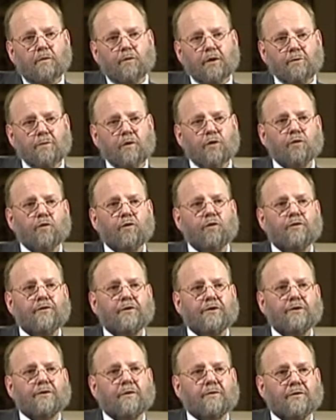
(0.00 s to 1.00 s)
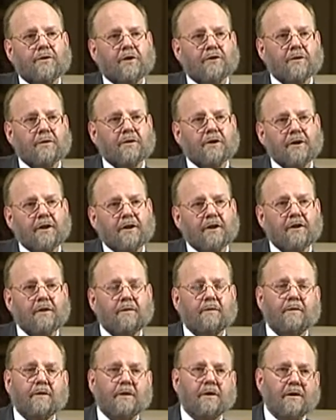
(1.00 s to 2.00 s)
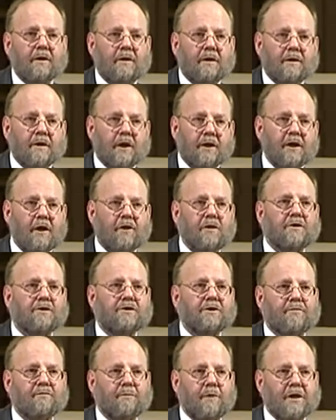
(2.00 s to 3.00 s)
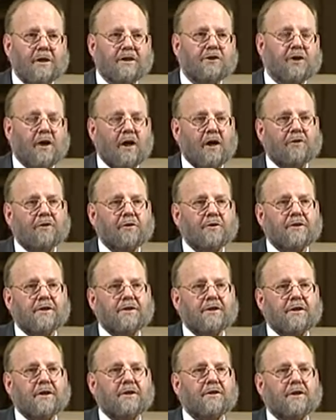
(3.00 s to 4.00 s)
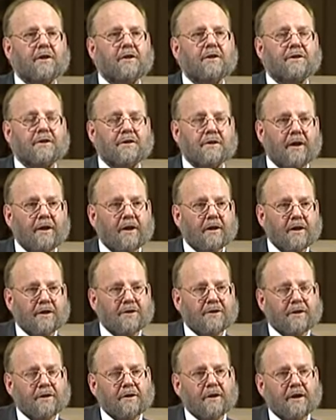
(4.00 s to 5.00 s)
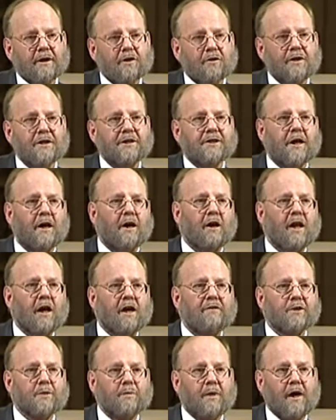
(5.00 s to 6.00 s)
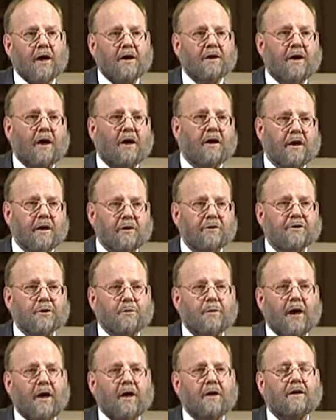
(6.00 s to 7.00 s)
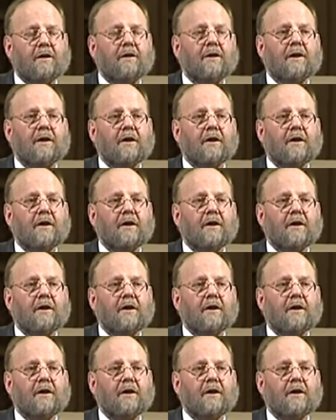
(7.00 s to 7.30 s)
removed the occurrence of many childhood diseases. It's increased our lifespan, our health span,